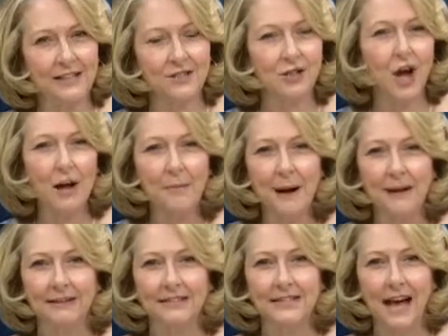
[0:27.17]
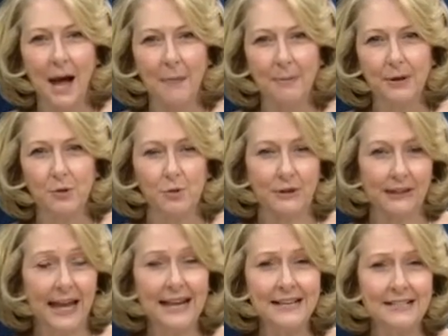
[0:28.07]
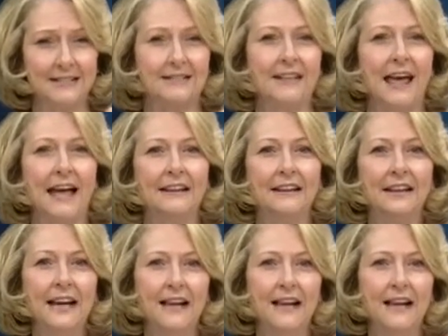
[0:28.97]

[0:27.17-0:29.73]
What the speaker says: and talk about a topic related to that